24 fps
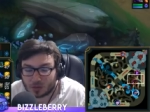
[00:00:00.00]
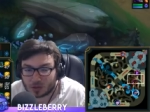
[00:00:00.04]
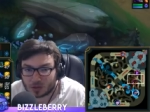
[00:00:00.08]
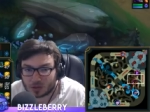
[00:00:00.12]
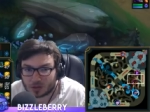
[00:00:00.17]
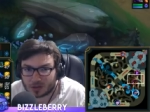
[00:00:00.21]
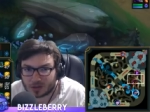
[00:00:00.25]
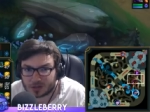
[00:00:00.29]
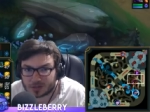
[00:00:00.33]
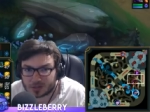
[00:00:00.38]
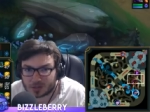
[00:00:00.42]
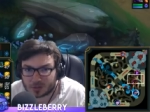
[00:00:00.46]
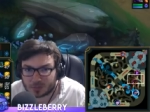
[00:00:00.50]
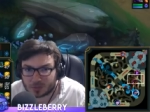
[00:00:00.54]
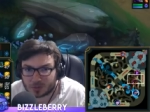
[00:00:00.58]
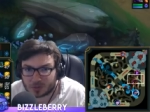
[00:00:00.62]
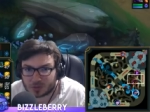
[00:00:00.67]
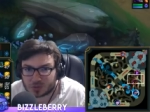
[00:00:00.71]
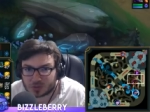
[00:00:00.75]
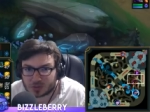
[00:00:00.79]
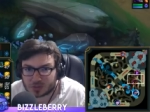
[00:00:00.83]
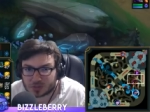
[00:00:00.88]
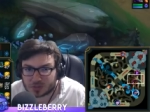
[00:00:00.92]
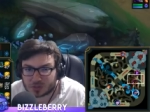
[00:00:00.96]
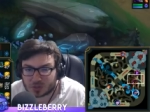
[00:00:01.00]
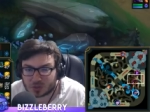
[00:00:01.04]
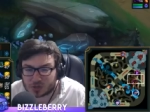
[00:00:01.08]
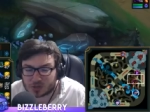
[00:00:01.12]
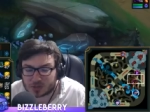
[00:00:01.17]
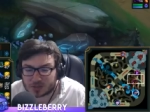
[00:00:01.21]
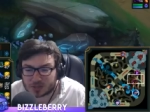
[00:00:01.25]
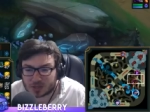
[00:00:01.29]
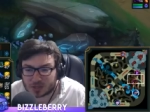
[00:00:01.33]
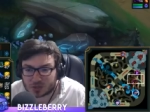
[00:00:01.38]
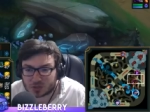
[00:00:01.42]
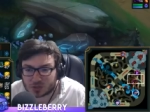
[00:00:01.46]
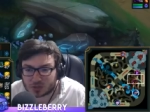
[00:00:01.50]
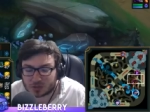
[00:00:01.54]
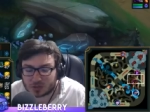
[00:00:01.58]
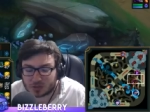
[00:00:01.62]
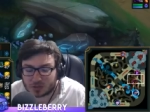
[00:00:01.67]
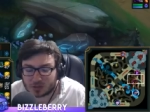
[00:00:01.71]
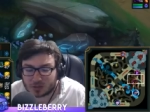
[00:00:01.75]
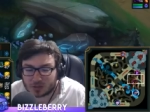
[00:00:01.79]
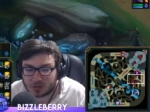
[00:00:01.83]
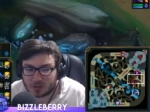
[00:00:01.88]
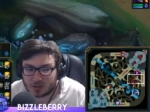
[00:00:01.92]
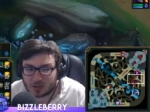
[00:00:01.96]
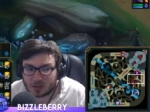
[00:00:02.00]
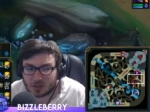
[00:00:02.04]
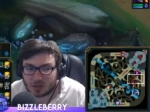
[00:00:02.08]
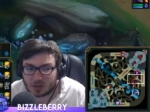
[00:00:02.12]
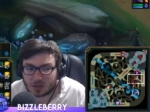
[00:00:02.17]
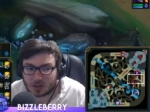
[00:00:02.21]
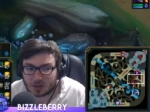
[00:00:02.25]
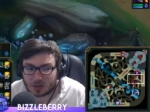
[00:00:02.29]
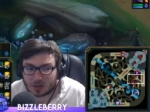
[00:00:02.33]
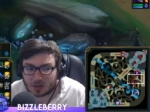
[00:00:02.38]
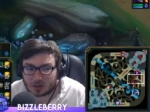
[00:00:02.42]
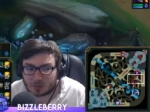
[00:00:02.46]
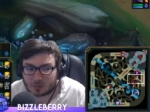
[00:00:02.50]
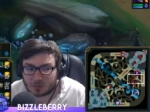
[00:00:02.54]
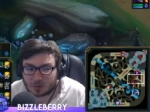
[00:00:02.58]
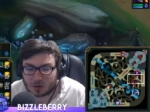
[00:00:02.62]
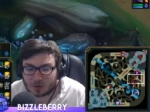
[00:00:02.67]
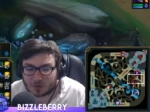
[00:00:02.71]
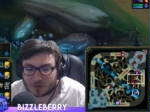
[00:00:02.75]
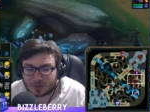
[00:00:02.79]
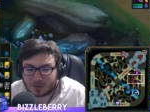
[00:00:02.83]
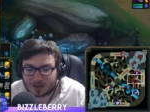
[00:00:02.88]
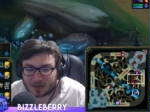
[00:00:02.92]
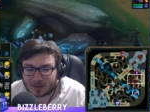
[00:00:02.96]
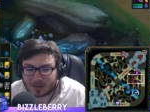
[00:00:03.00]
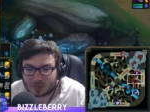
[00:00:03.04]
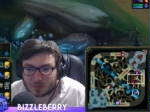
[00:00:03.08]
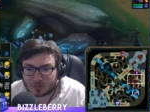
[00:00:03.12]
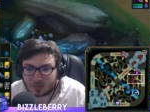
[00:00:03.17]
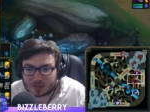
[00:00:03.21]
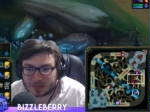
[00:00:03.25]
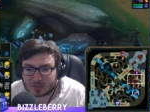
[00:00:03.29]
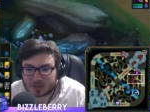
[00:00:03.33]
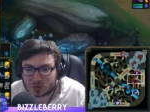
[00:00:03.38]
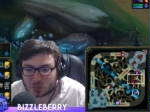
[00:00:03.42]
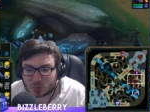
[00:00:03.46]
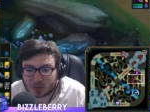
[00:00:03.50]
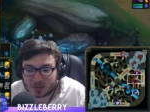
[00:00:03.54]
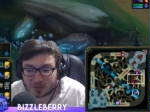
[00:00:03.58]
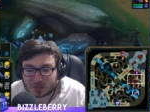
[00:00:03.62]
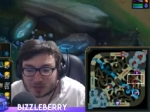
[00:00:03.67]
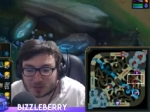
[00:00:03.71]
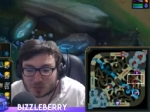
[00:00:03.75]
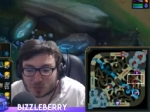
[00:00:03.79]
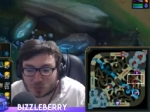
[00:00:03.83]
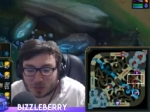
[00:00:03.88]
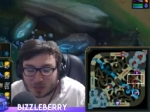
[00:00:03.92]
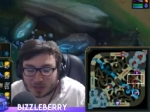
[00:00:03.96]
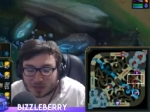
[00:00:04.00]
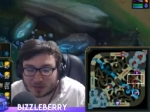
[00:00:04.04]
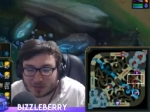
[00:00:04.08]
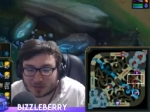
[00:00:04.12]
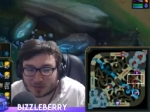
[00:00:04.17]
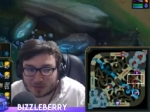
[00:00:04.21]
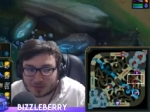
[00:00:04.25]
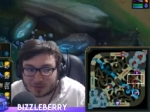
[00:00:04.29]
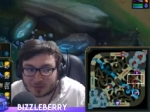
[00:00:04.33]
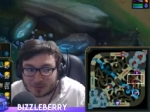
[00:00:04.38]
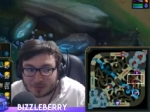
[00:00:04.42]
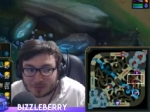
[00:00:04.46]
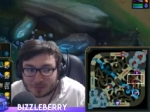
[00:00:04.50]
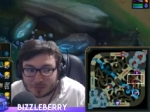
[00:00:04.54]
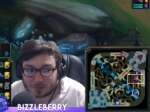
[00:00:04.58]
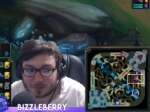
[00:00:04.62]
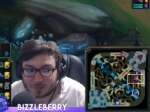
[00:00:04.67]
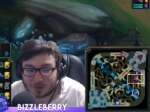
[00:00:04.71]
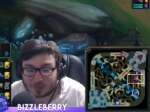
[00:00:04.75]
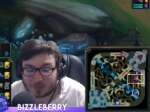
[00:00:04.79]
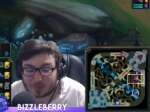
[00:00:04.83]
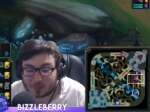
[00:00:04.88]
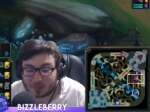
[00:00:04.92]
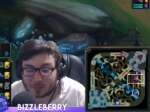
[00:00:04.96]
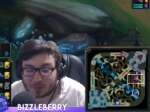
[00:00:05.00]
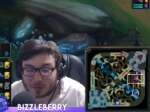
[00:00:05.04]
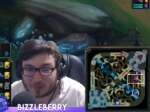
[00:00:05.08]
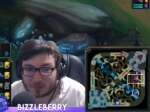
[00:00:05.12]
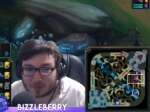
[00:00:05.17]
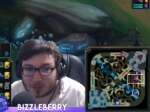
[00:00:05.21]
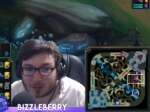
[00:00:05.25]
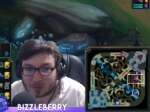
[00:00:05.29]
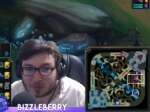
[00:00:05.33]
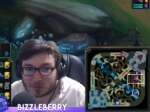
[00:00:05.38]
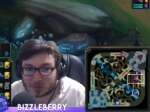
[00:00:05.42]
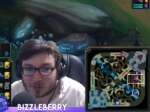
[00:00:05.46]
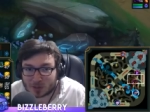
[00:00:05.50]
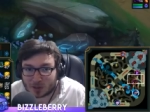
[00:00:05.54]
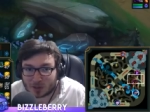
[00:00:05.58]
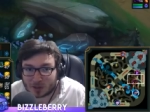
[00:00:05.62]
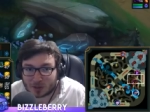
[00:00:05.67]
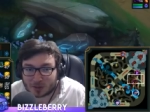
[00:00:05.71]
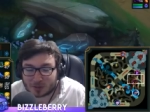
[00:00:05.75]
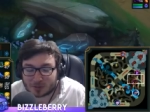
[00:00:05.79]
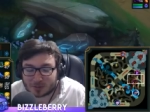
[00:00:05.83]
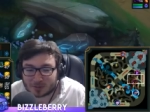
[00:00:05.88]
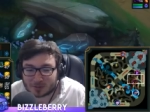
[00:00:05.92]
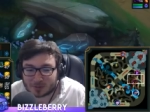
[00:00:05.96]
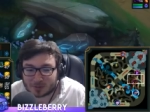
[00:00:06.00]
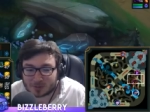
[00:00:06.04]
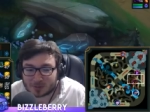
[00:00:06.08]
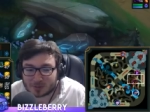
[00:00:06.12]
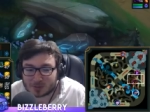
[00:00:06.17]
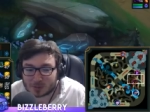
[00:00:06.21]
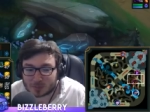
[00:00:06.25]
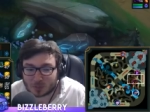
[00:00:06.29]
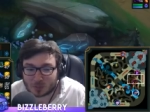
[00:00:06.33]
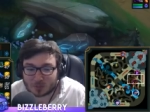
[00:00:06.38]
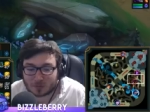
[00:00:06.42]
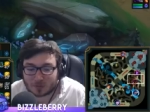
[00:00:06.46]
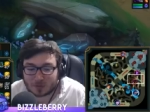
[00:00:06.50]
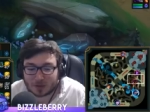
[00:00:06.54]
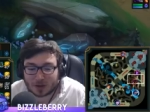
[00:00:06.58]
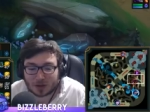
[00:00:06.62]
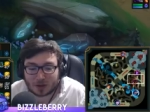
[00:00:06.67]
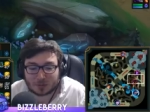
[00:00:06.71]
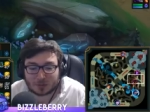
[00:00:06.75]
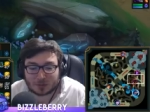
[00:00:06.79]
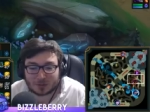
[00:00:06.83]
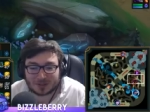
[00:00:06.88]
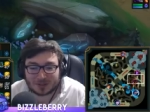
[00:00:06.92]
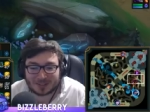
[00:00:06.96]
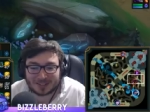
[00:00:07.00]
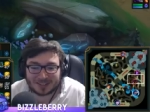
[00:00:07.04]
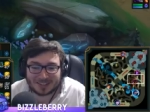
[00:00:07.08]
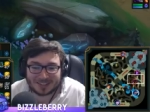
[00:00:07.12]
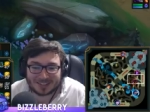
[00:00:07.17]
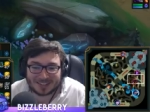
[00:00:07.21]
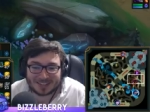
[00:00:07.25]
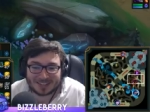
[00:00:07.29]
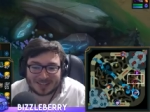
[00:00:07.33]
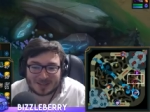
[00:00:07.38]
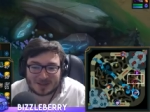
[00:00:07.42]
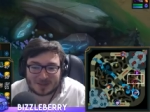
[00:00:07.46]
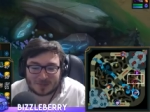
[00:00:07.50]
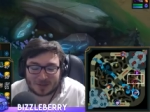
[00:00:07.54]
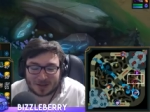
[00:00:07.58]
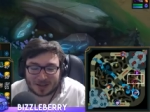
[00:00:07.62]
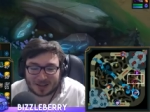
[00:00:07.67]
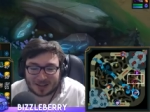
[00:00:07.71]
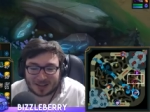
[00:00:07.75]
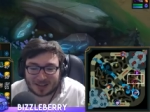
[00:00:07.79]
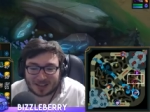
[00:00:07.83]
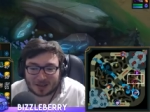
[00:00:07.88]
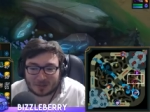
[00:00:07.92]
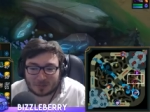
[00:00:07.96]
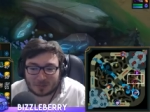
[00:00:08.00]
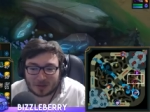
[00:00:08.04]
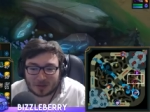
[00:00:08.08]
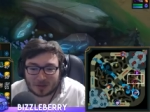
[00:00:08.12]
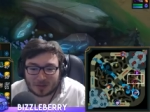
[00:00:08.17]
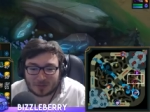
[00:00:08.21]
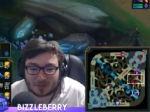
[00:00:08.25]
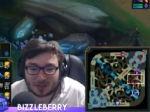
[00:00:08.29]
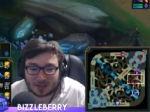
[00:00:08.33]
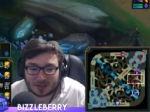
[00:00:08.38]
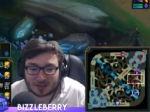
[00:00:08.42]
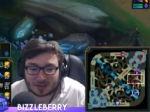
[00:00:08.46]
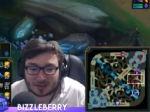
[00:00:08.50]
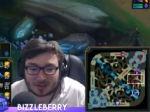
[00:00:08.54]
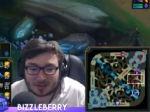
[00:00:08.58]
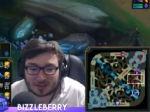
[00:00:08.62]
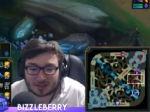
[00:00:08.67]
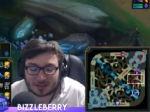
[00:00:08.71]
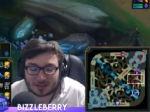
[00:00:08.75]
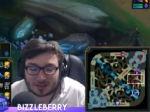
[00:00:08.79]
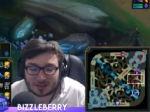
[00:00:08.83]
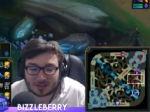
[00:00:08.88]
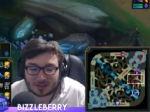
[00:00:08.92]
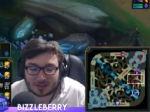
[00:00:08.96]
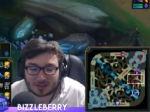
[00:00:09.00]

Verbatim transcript: Okay guys, I hope you enjoyed this coaching session. Hopefully with these tweaks we can maybe make Malzahar support viable. But I think